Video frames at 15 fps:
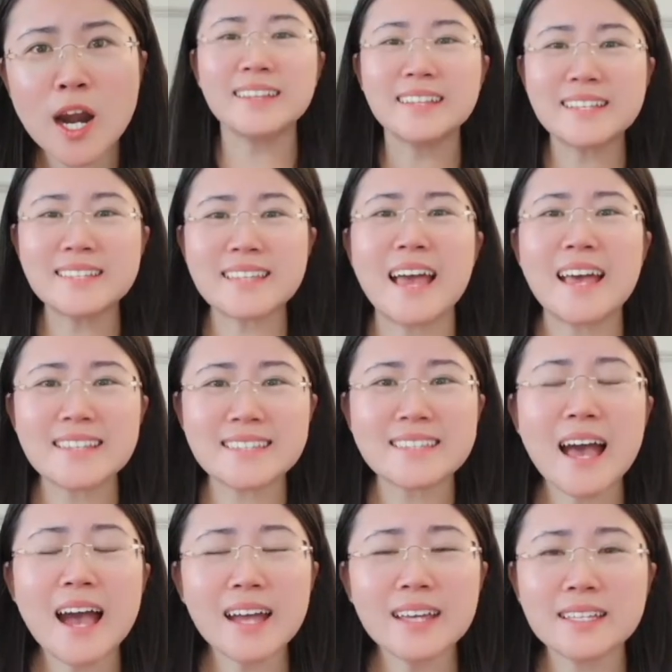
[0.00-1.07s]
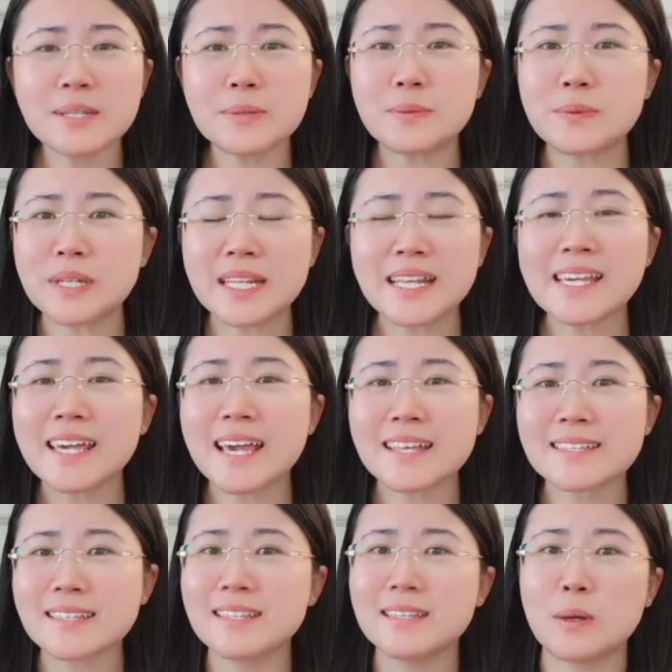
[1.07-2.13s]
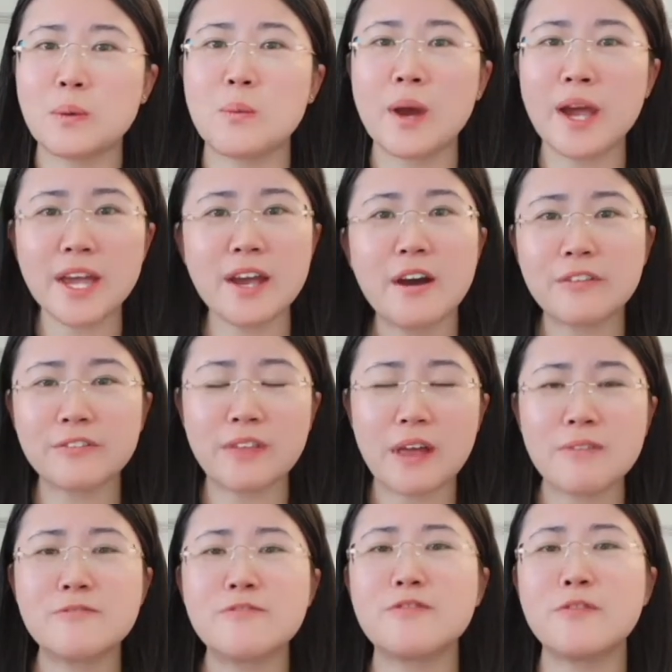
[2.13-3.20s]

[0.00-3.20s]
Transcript: And this anxiety really gets in the way of them